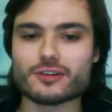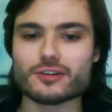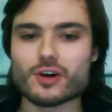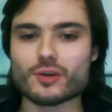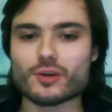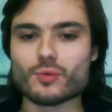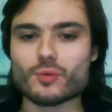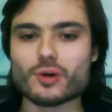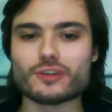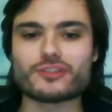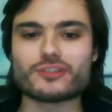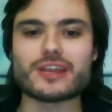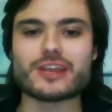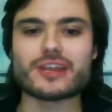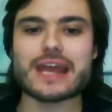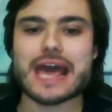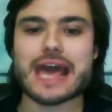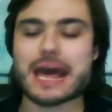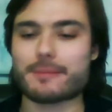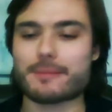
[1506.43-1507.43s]
on. What's going
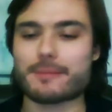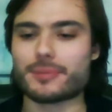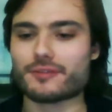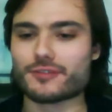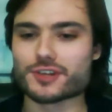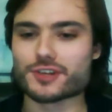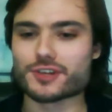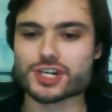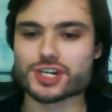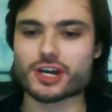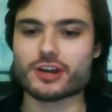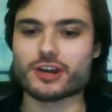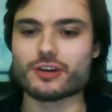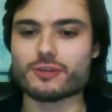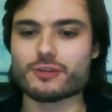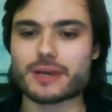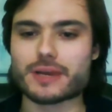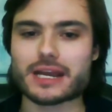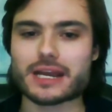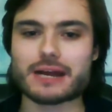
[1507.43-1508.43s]
to happen if the
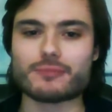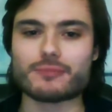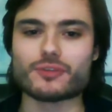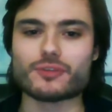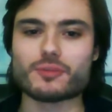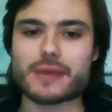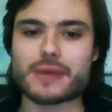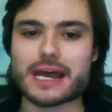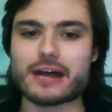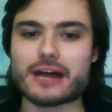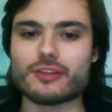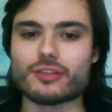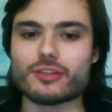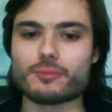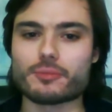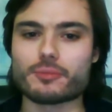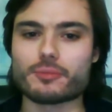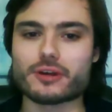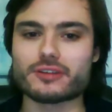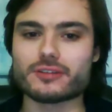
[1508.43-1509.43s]
show becomes about
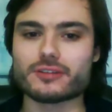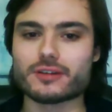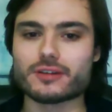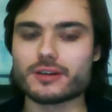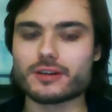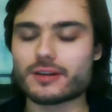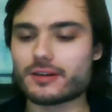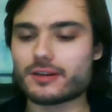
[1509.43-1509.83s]
the president?